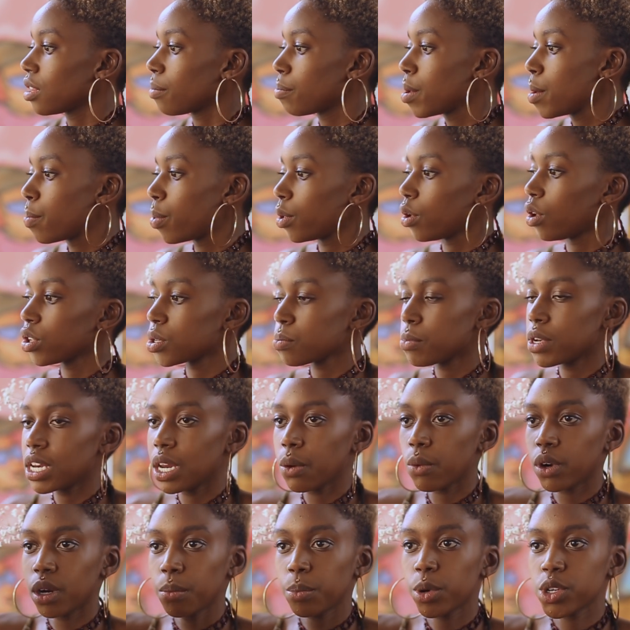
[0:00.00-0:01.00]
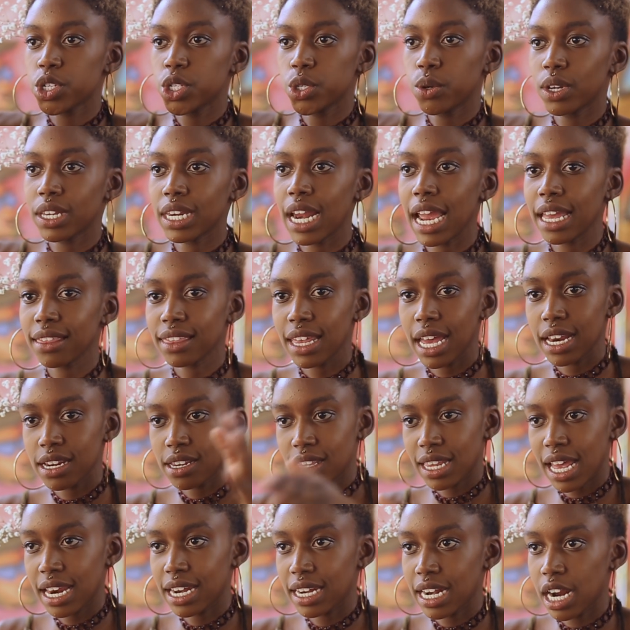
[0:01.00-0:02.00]
people ultimately want to put you in like
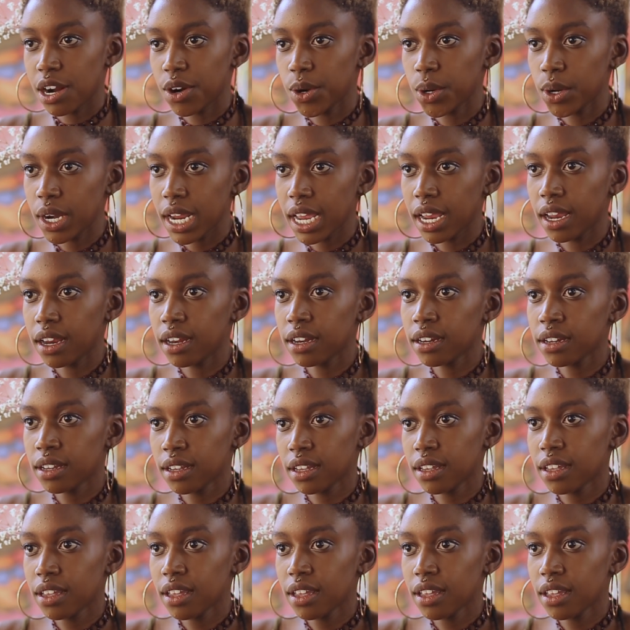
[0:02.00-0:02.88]
that, that narrow lane.